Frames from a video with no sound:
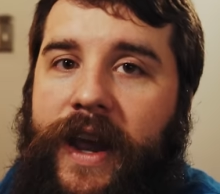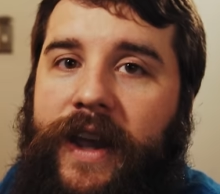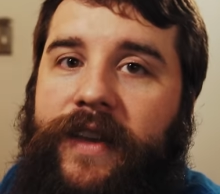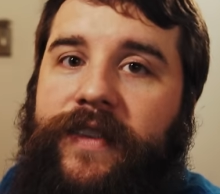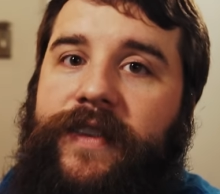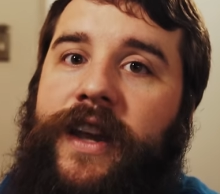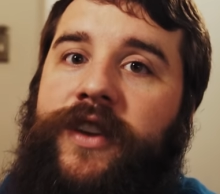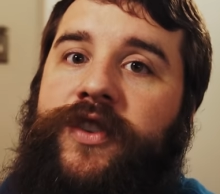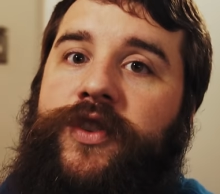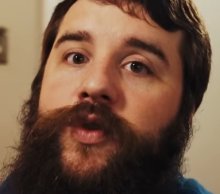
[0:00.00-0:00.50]

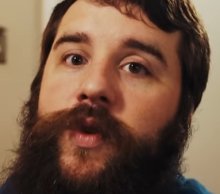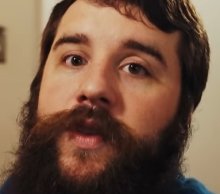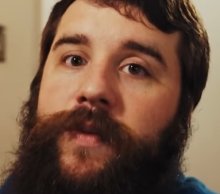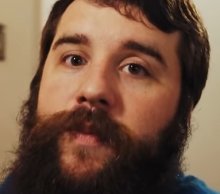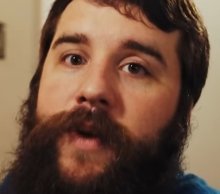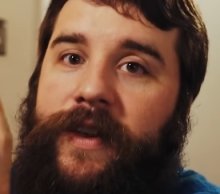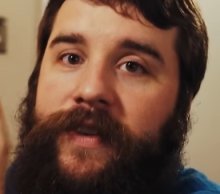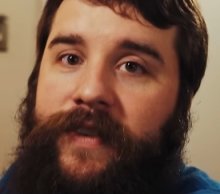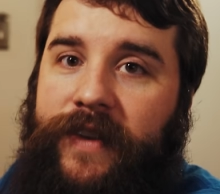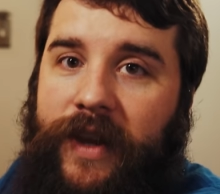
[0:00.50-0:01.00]
Next, I shoot with
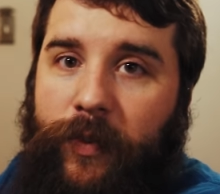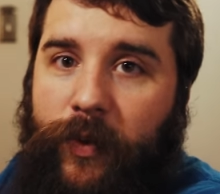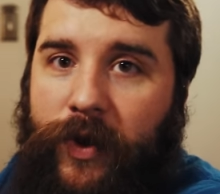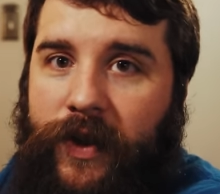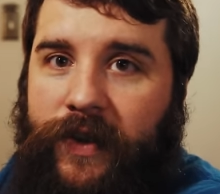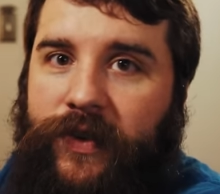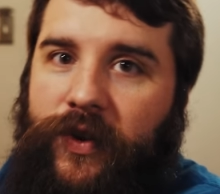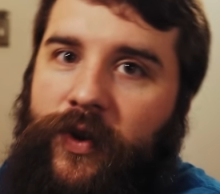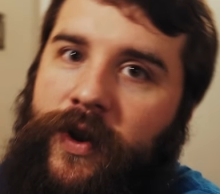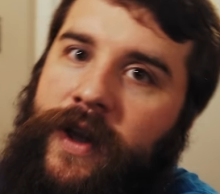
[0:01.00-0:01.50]
my
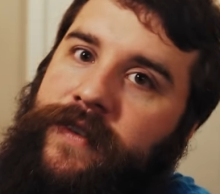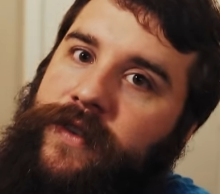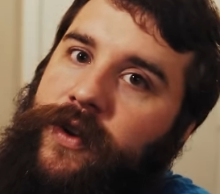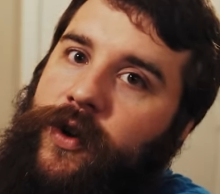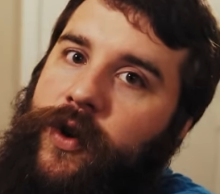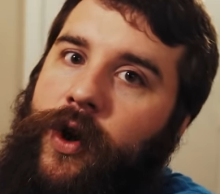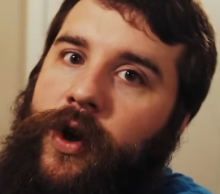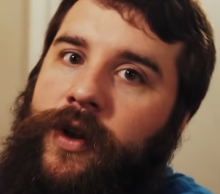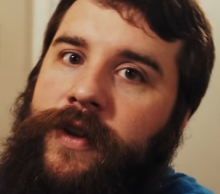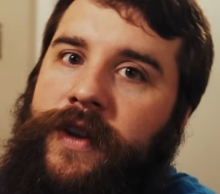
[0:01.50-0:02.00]
zebras, or as
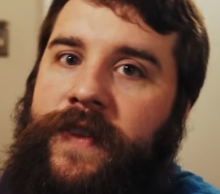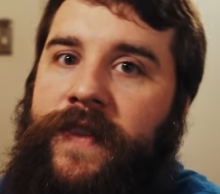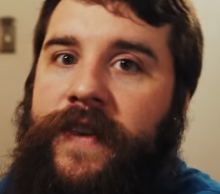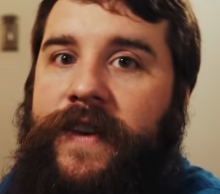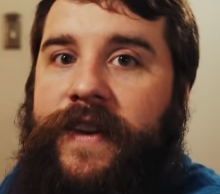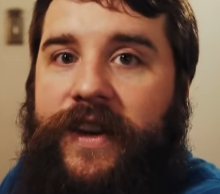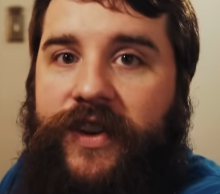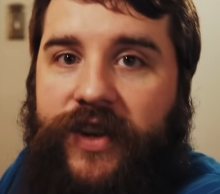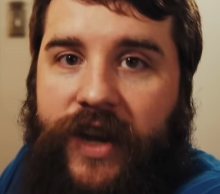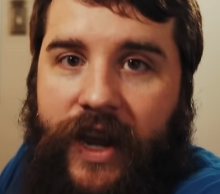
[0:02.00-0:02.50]
they're called in
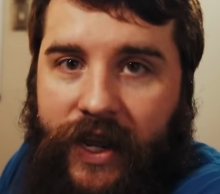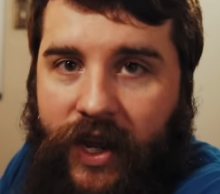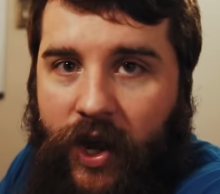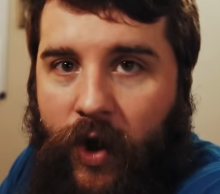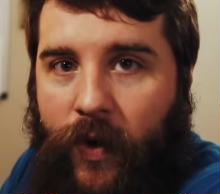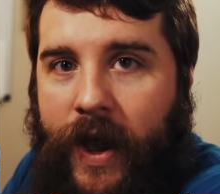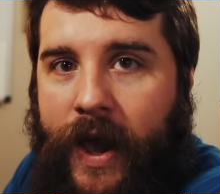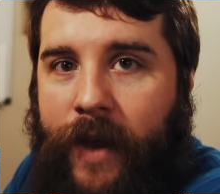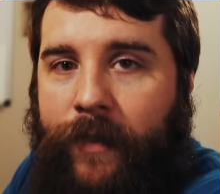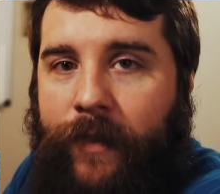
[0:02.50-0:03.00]
the DJI GO